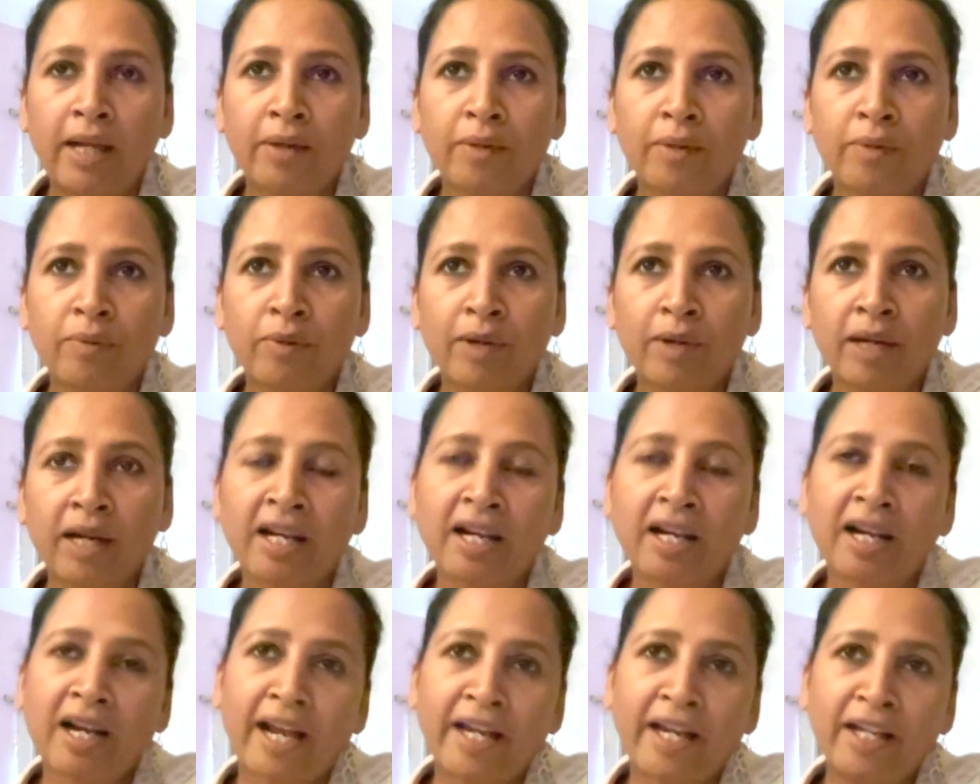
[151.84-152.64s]
I
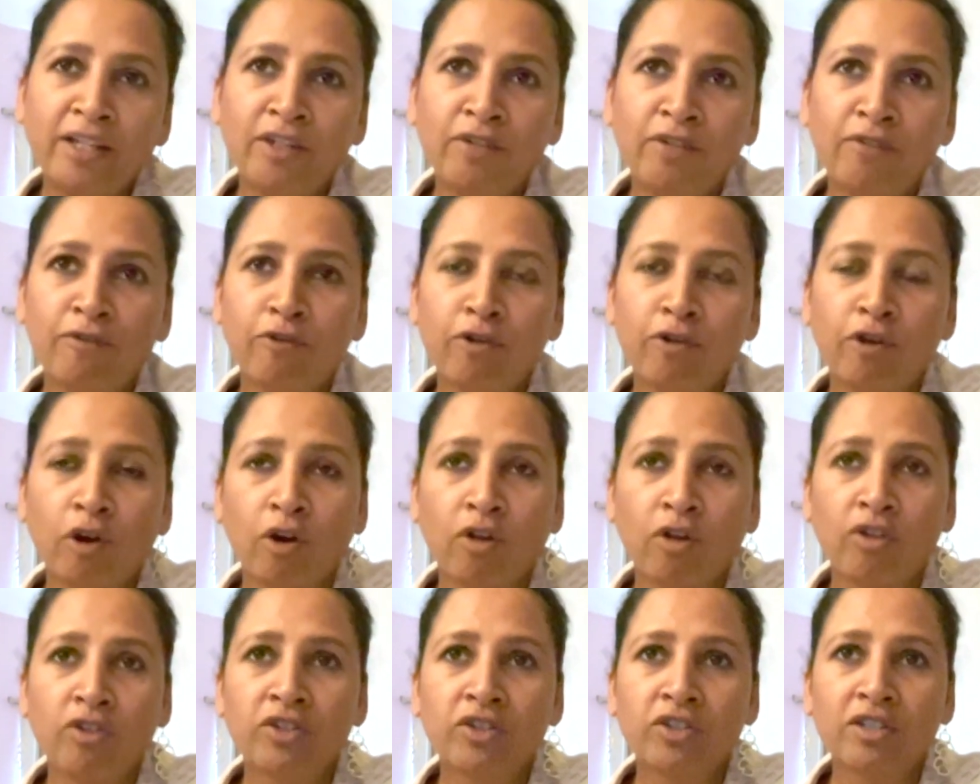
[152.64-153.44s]
kind of
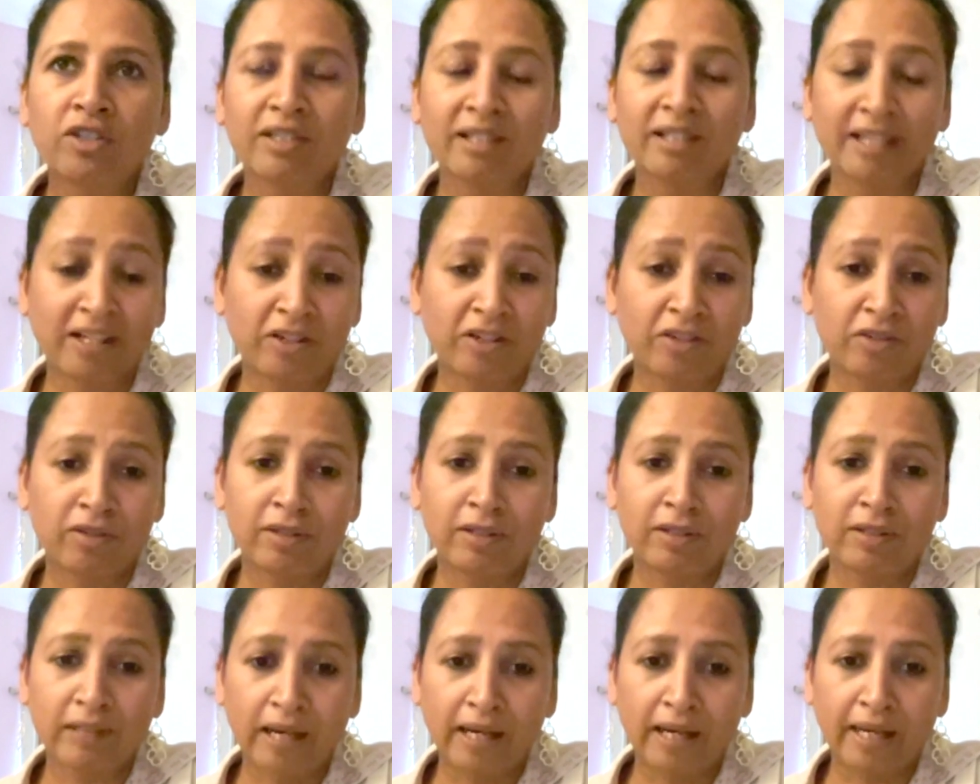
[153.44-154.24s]
launched
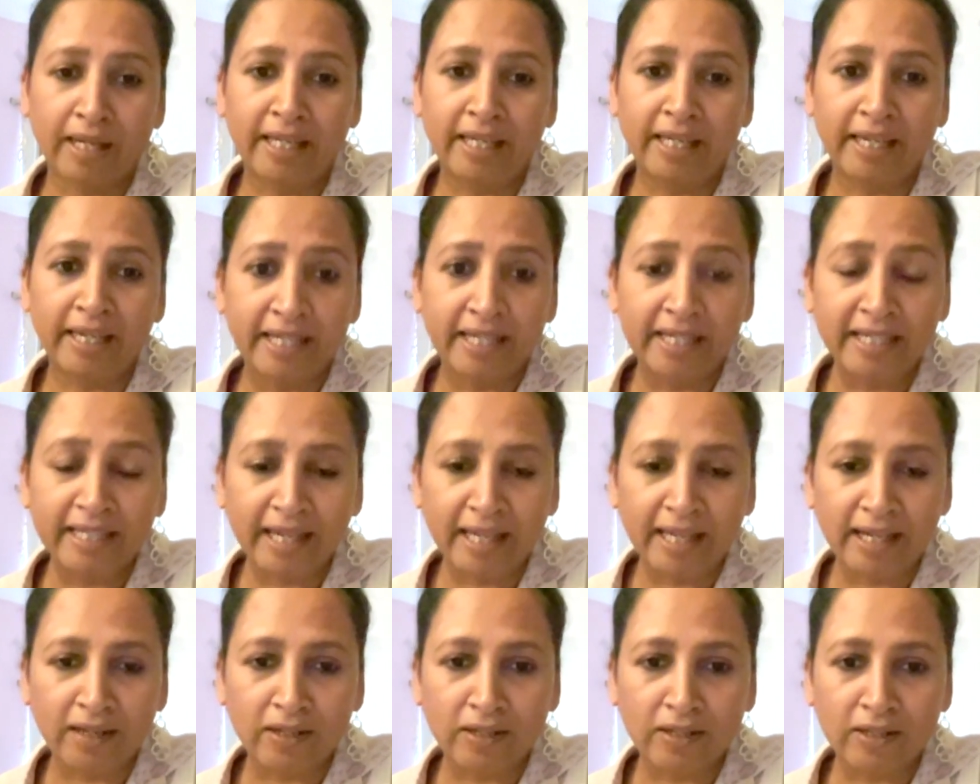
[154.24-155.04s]
natural dyeing
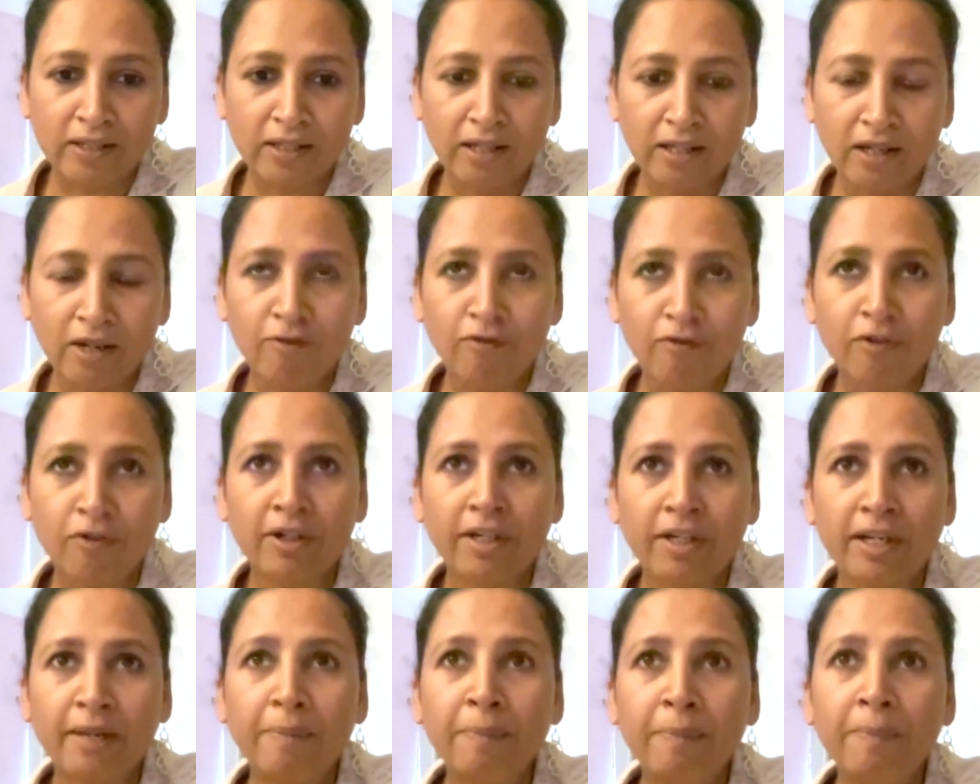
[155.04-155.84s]
in Calcutta
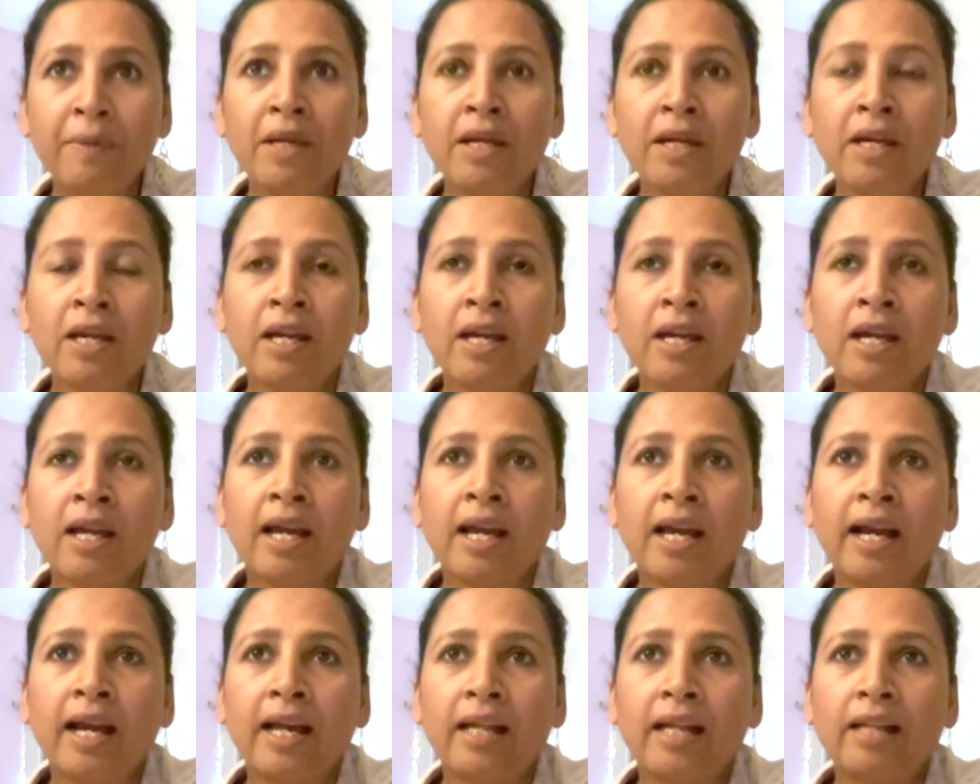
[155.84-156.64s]
for him.
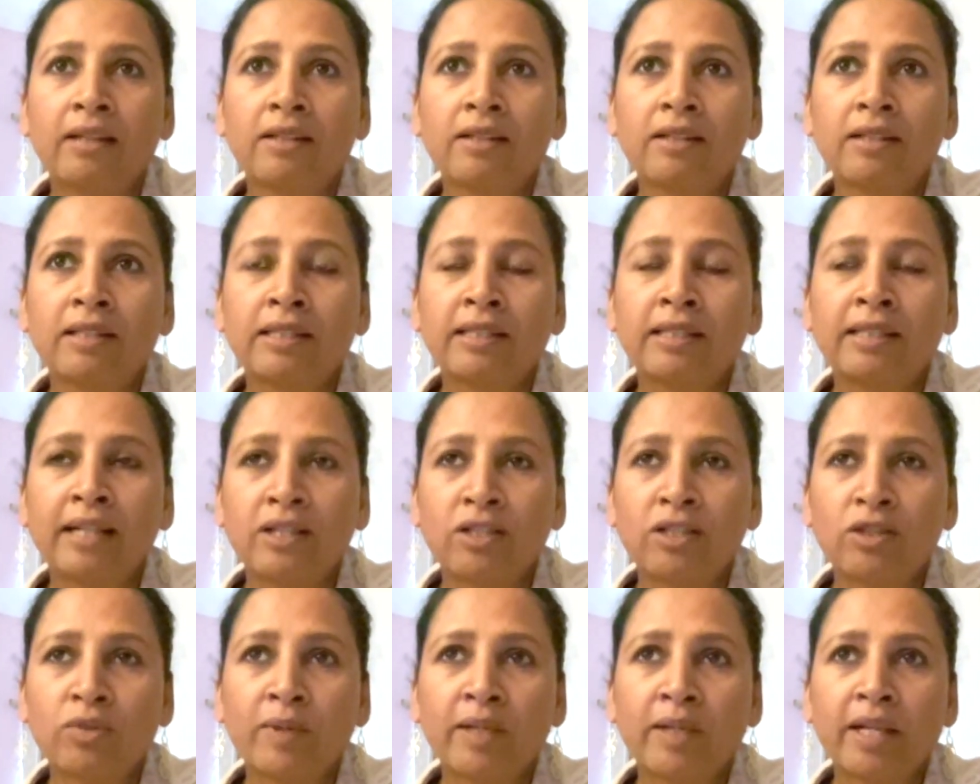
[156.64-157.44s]
And
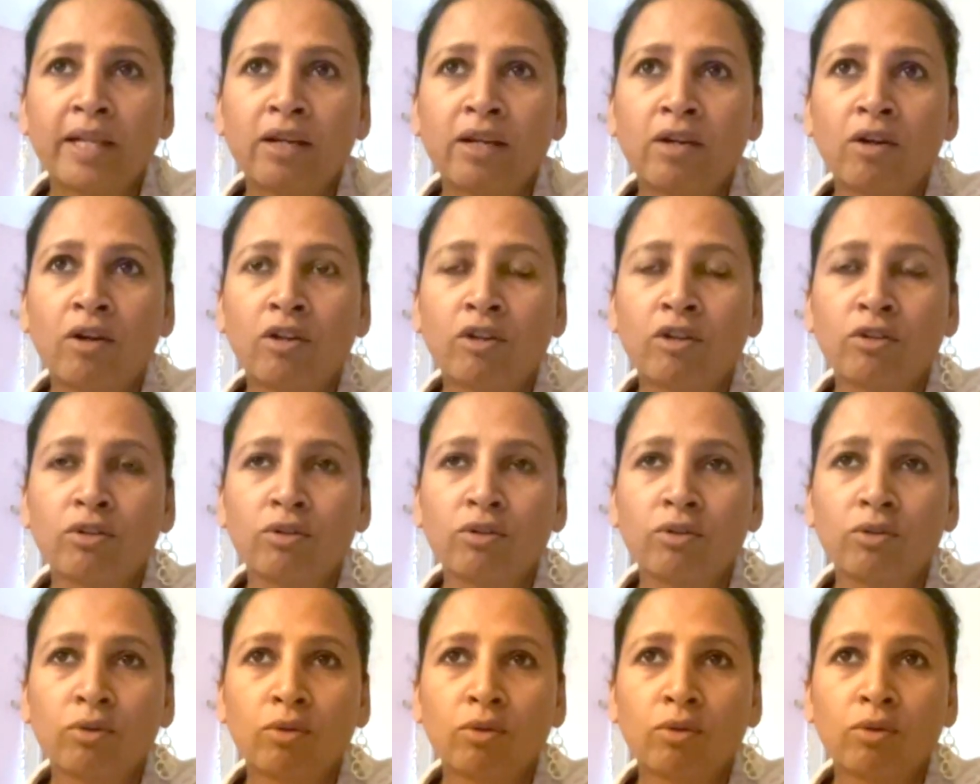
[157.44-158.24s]
that's when I got
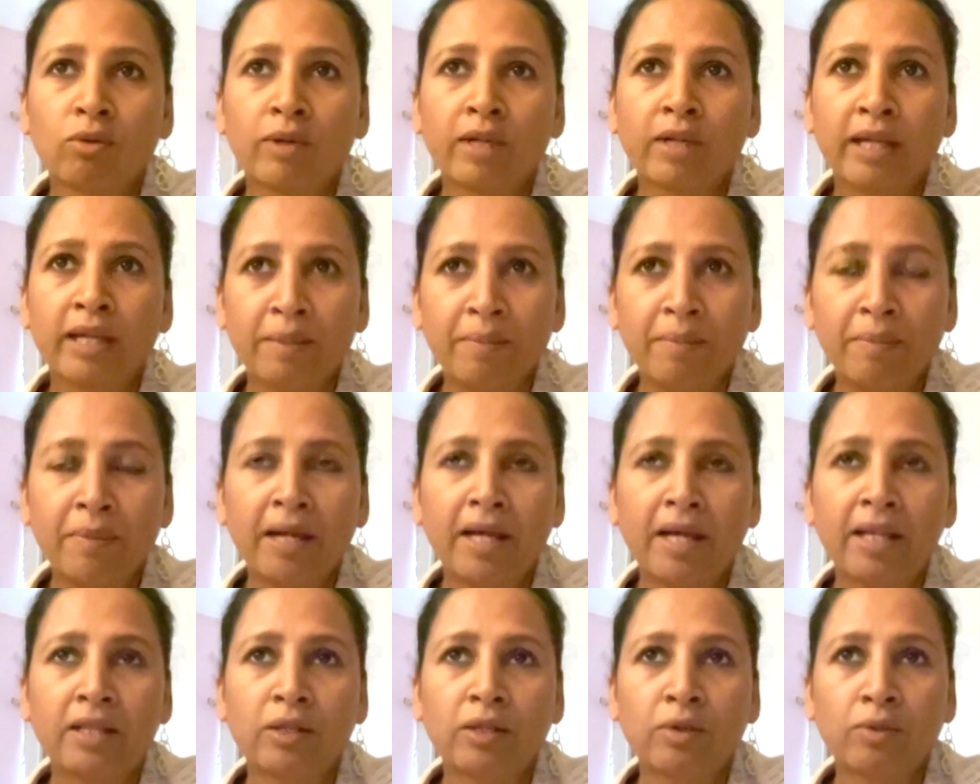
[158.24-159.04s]
to know
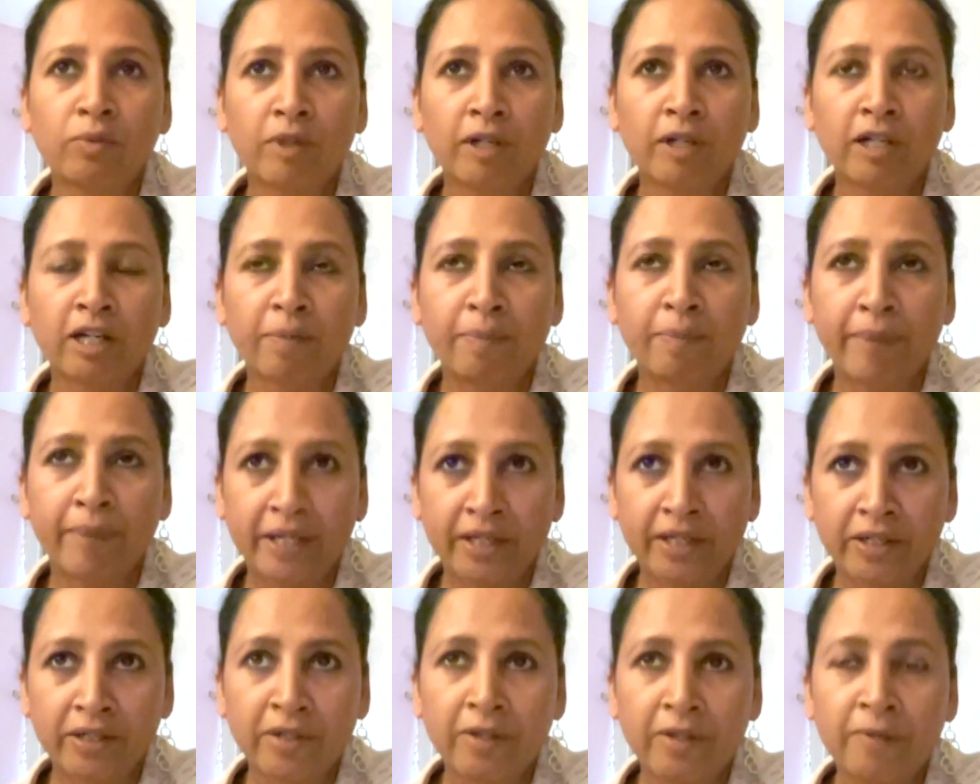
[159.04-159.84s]
him and the work
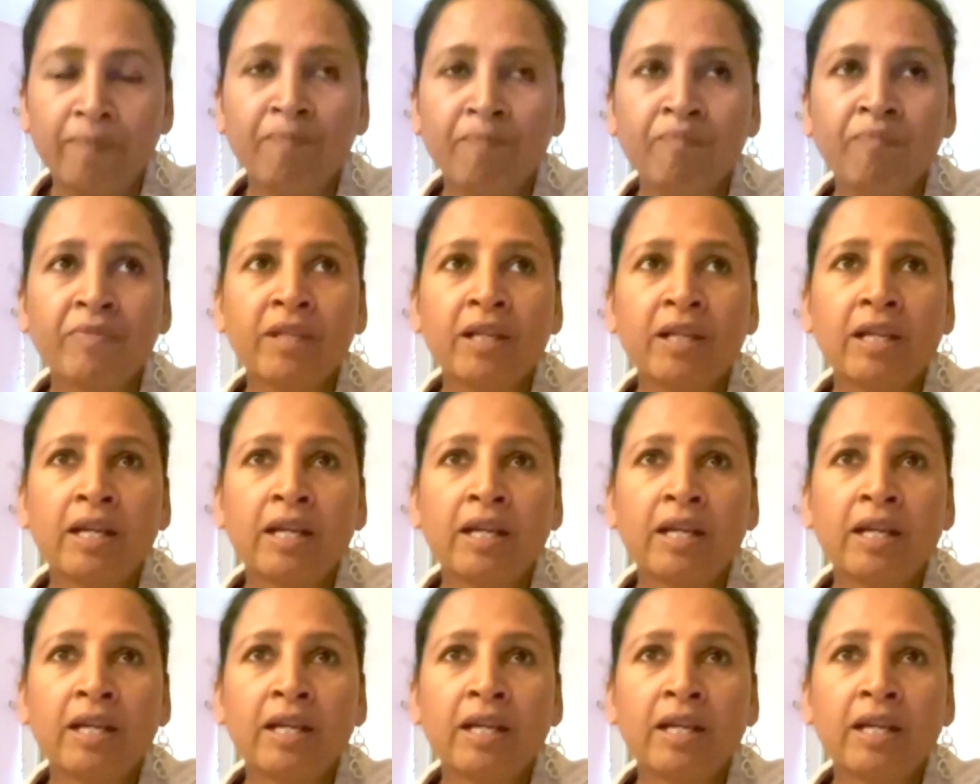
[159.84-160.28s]
better.